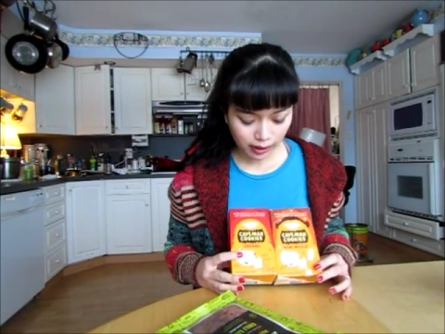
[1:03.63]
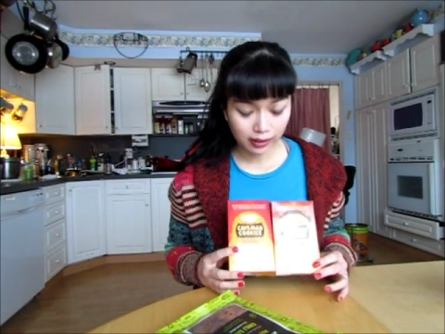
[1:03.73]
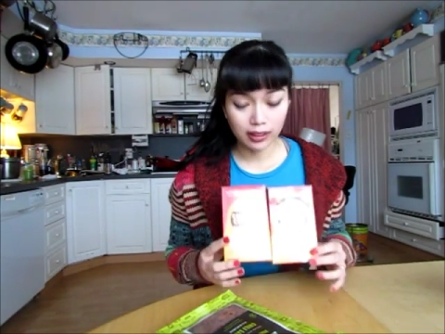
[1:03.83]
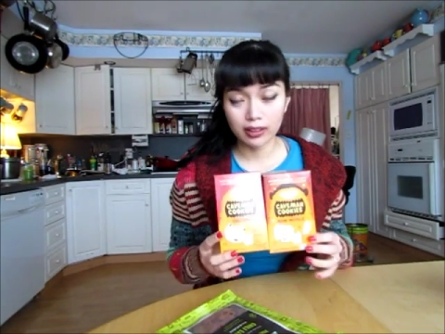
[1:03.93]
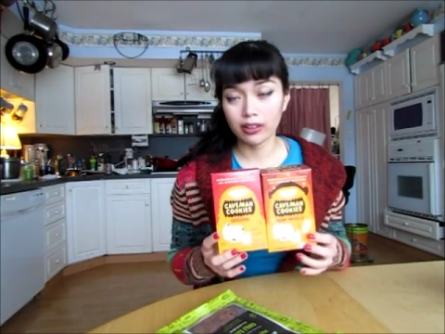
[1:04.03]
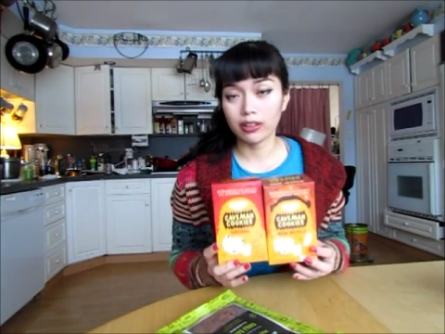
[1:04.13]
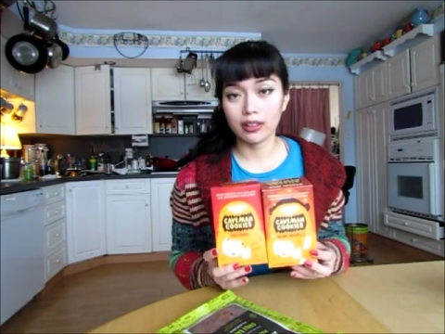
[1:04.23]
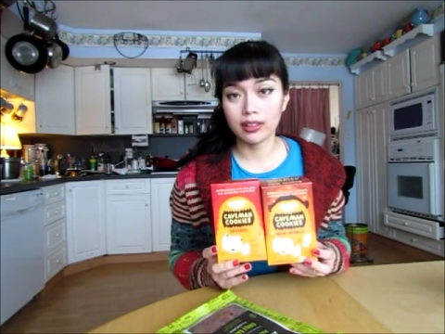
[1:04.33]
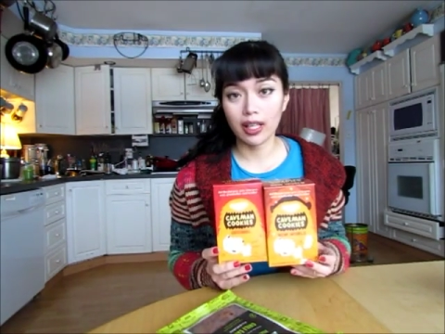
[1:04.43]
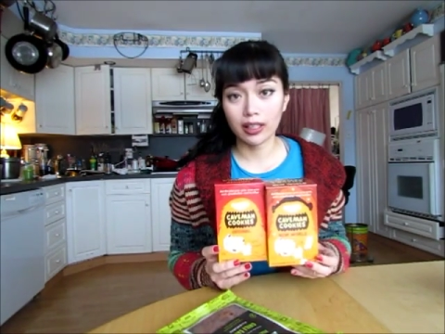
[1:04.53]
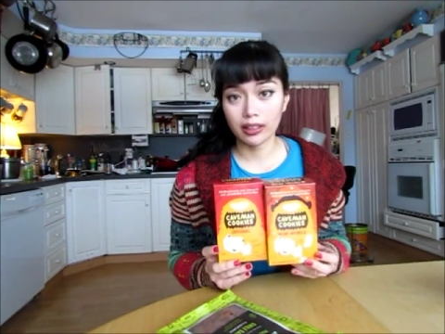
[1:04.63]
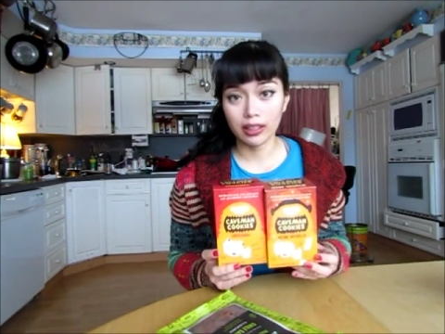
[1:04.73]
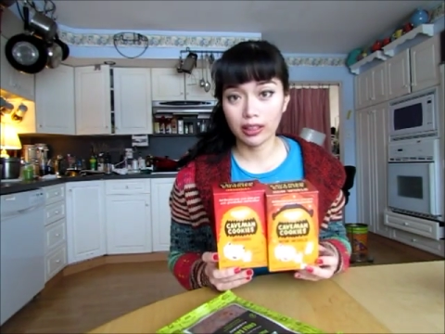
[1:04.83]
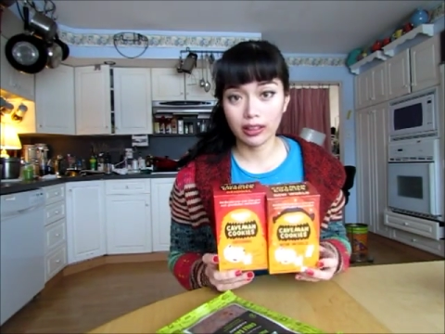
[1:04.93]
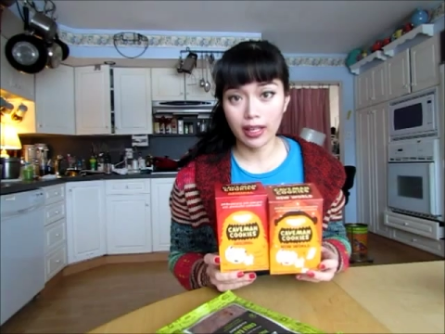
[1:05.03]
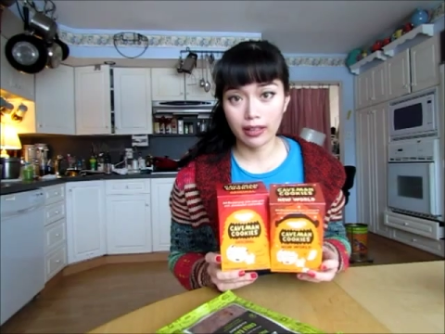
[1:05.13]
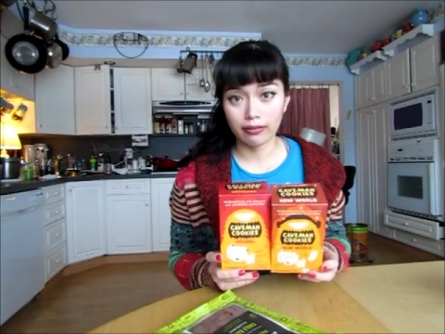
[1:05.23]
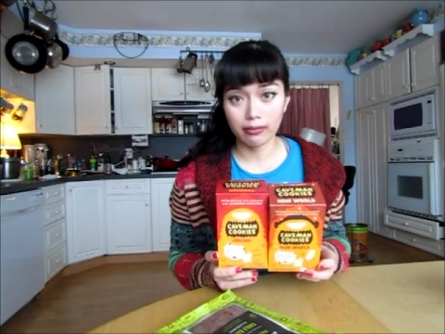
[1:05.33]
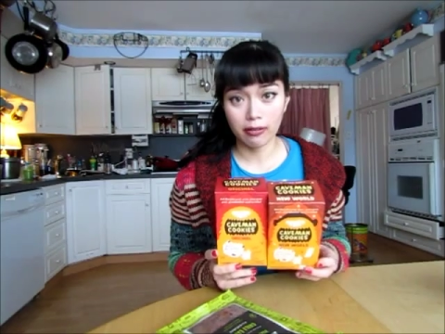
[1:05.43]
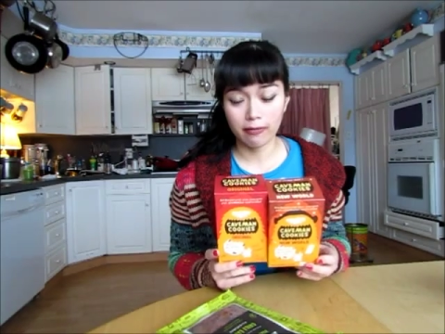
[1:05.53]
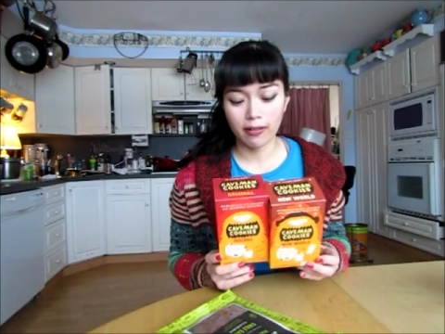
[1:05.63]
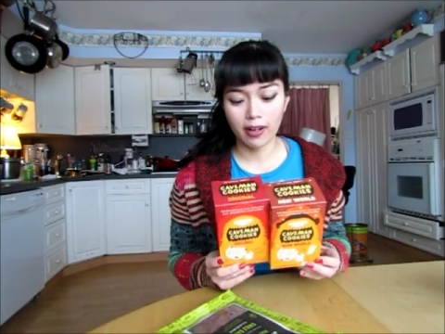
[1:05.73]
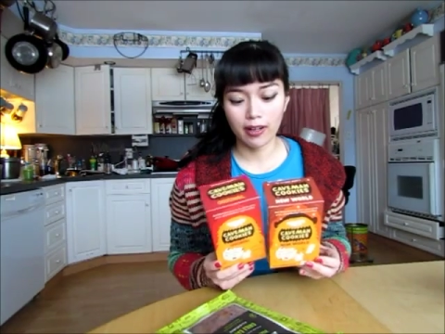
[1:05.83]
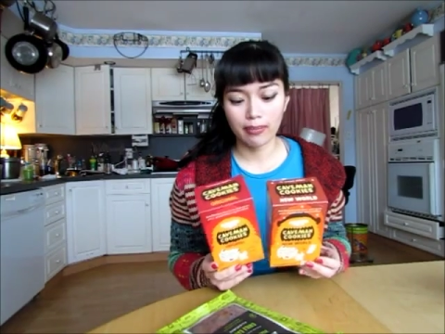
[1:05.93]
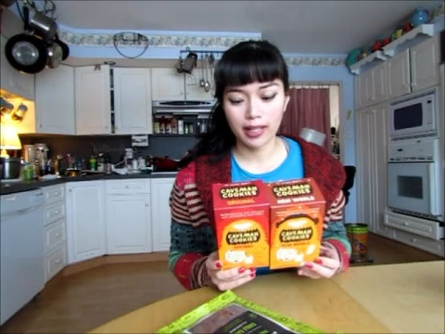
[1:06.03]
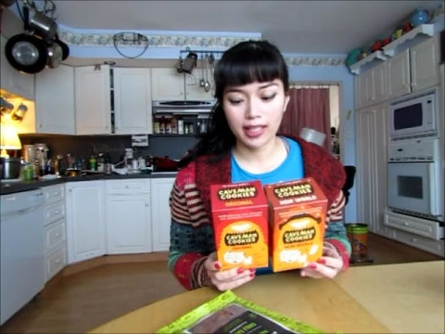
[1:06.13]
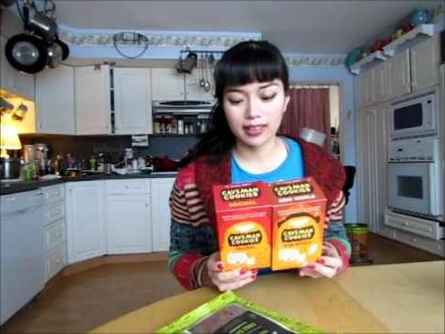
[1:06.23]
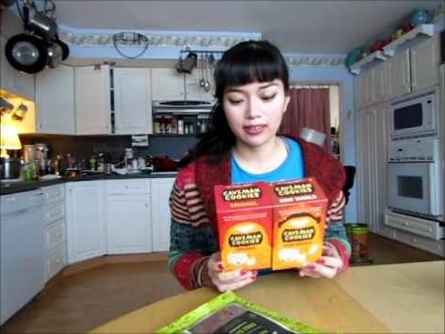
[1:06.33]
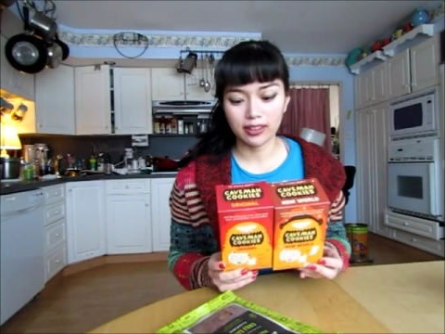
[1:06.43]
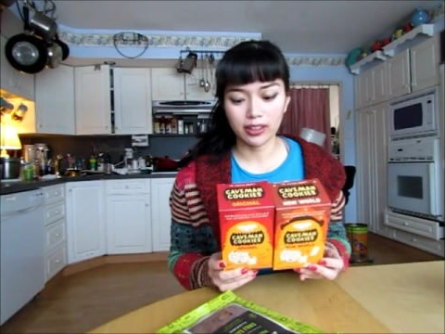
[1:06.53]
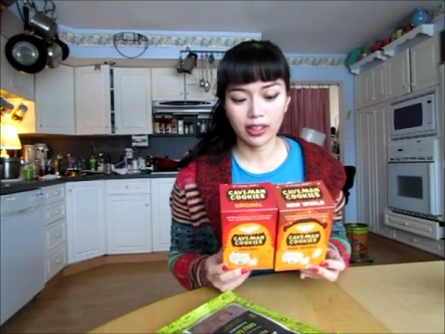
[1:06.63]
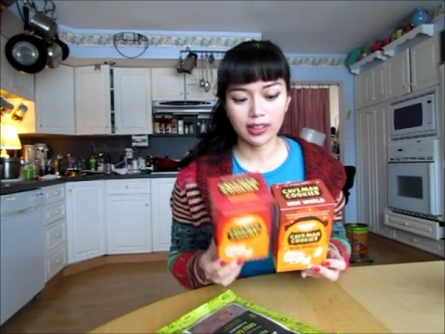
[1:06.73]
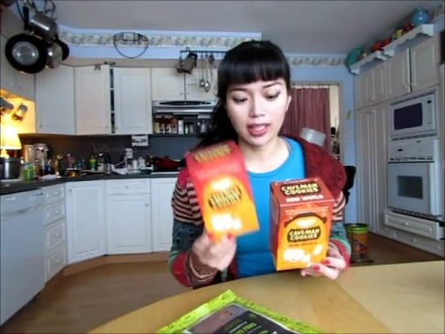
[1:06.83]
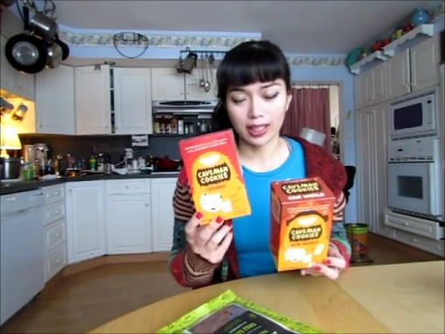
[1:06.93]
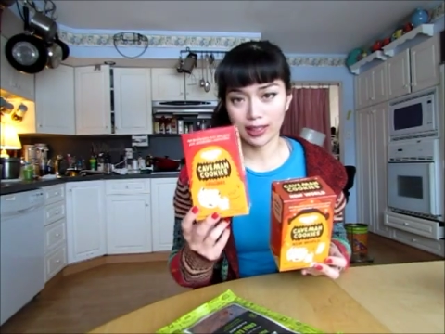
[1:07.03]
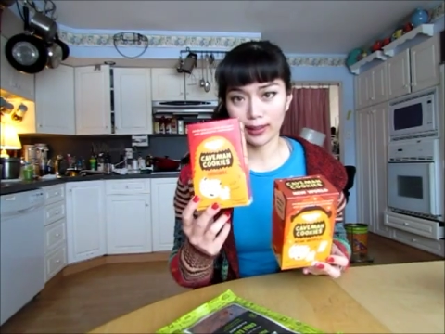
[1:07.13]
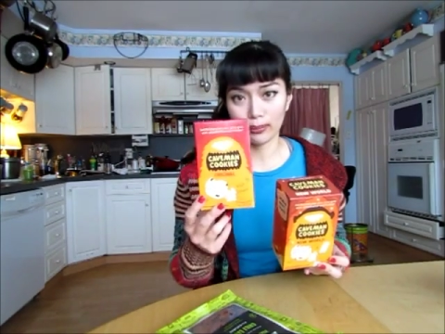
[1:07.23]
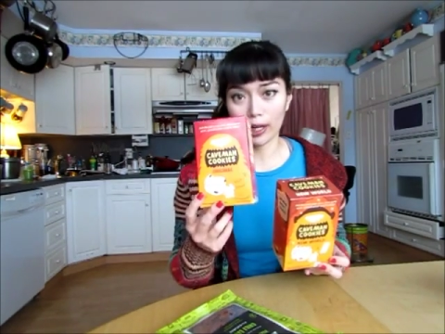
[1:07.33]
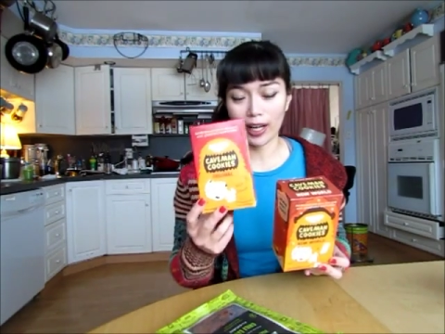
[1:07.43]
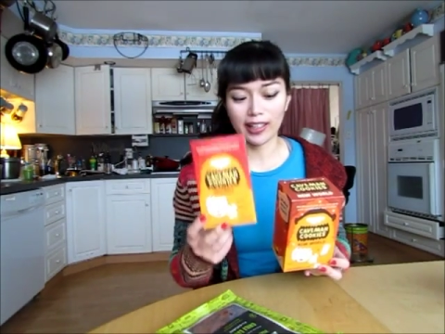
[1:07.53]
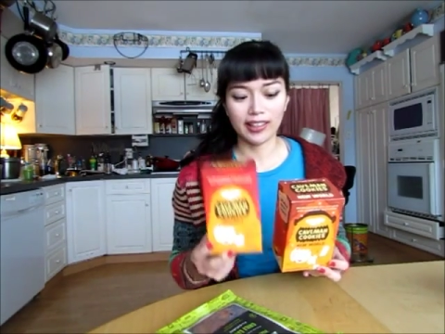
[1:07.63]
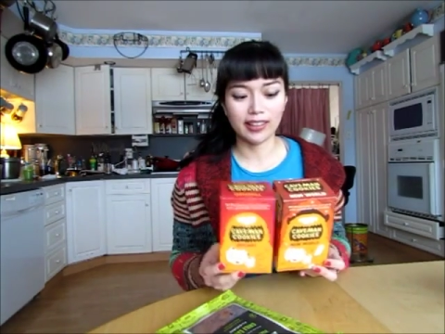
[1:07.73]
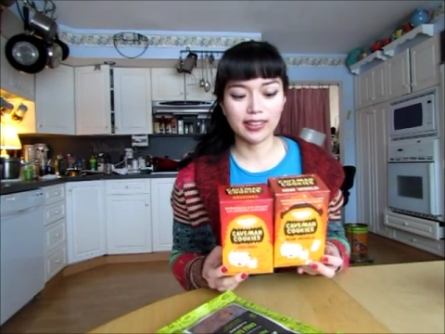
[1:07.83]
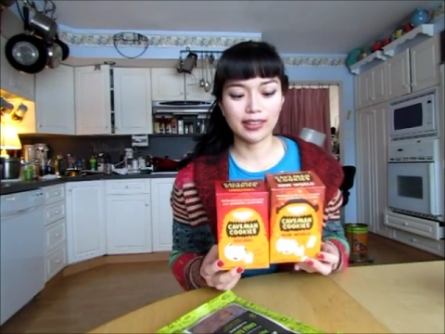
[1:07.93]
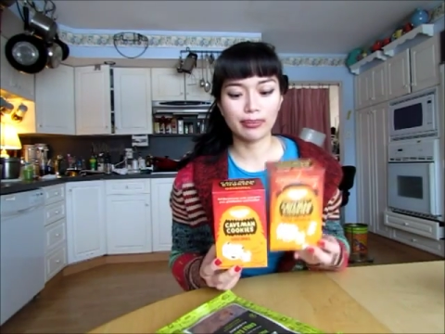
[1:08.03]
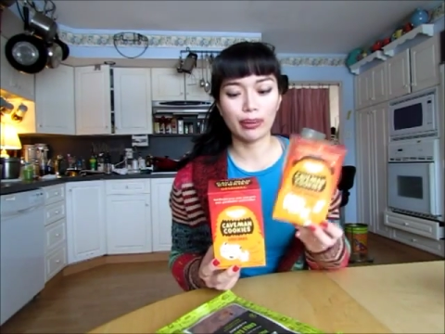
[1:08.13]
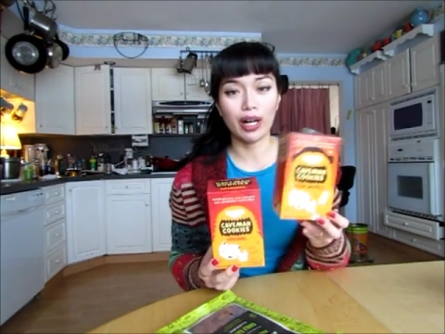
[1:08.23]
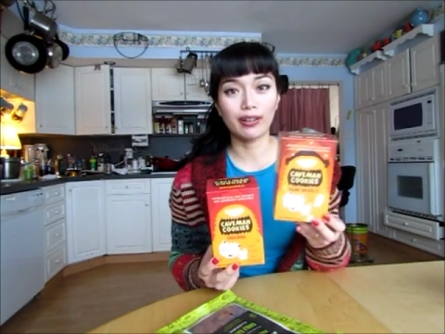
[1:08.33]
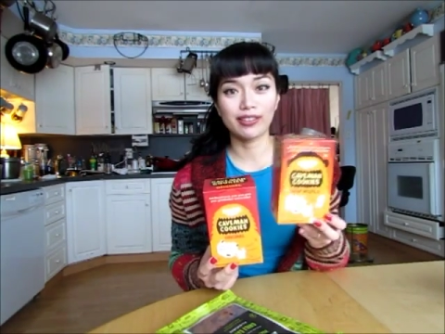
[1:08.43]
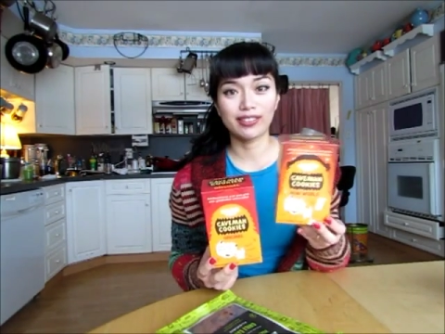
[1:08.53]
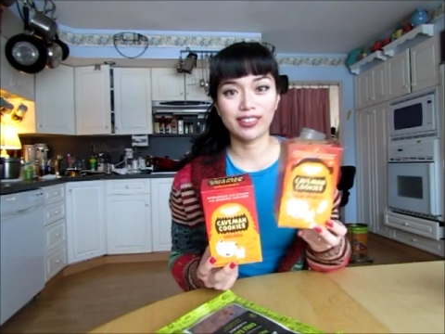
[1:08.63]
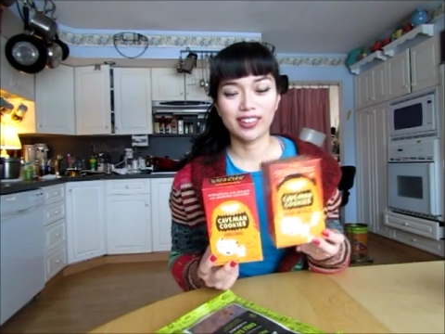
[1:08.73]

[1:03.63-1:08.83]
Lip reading: And these look exactly alike from afar, but as you can see, this is red and this is brown.